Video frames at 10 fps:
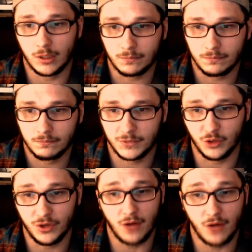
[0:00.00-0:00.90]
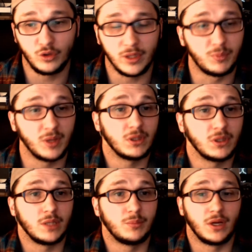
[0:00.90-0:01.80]
So not only biblically,
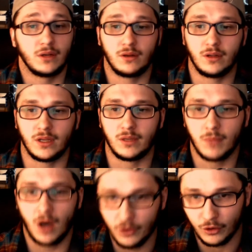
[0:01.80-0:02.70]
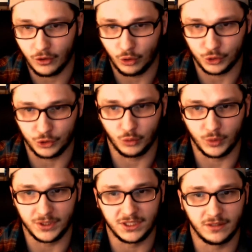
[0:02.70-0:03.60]
but in modern culture, we
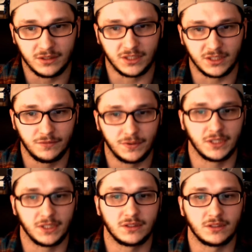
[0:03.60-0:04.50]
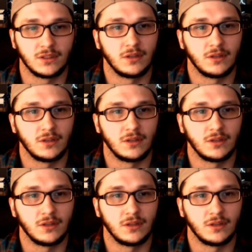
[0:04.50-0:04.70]
see the significance